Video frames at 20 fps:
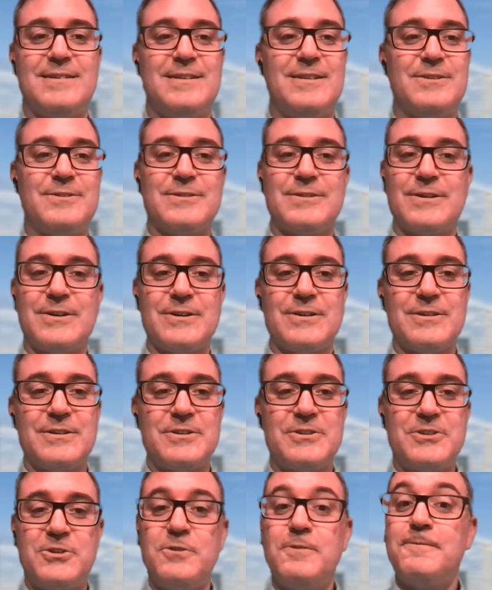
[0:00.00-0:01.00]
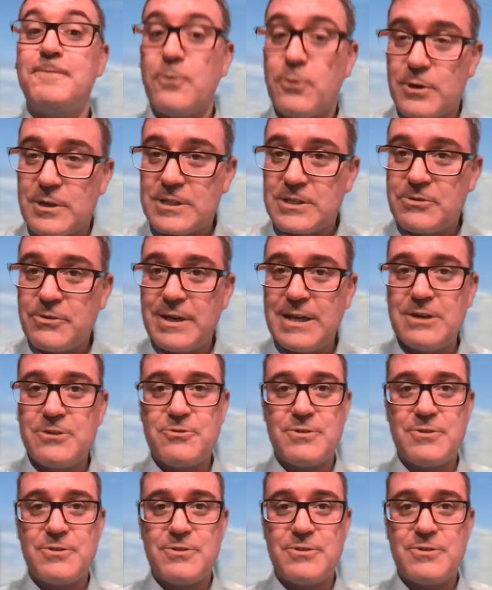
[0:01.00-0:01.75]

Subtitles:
you earned 2 forestry